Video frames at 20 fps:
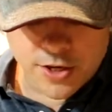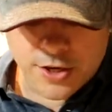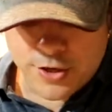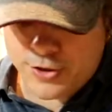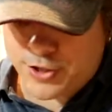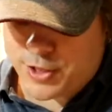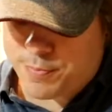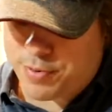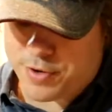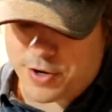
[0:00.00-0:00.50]

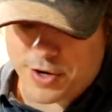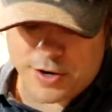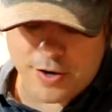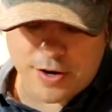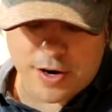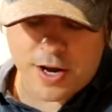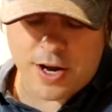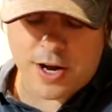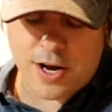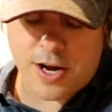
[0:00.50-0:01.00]
She put,
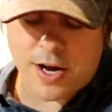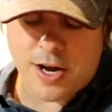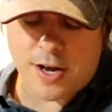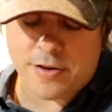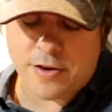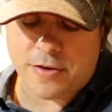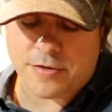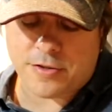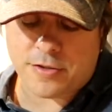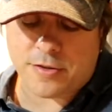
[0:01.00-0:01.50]

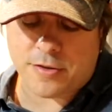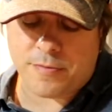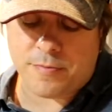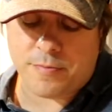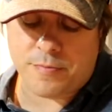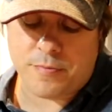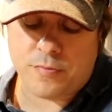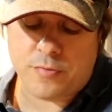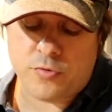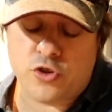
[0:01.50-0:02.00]
there's
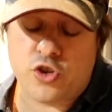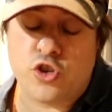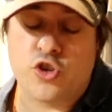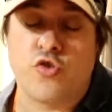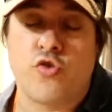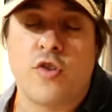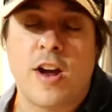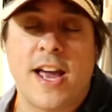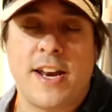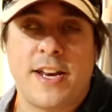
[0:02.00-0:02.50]
some
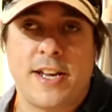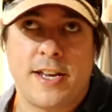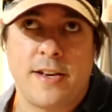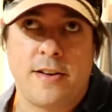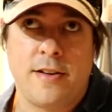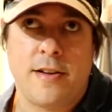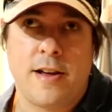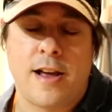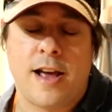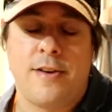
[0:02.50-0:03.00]

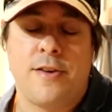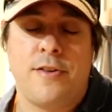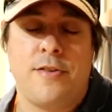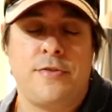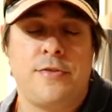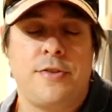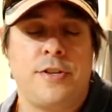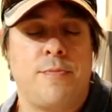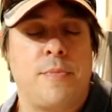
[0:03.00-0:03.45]
shredded, I know she